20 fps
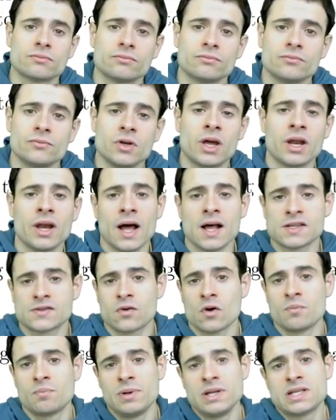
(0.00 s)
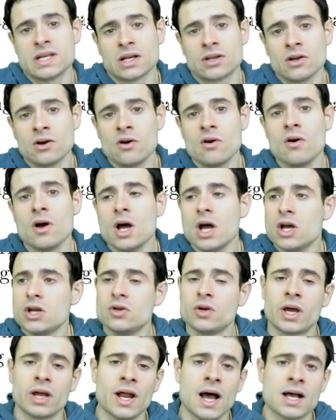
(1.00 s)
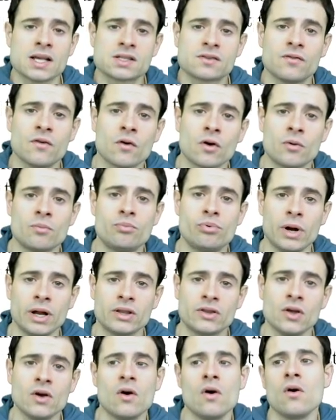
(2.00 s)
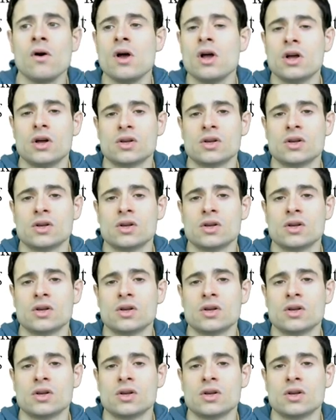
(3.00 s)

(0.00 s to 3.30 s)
You can ask for pizza dough, you can ask for bread dough,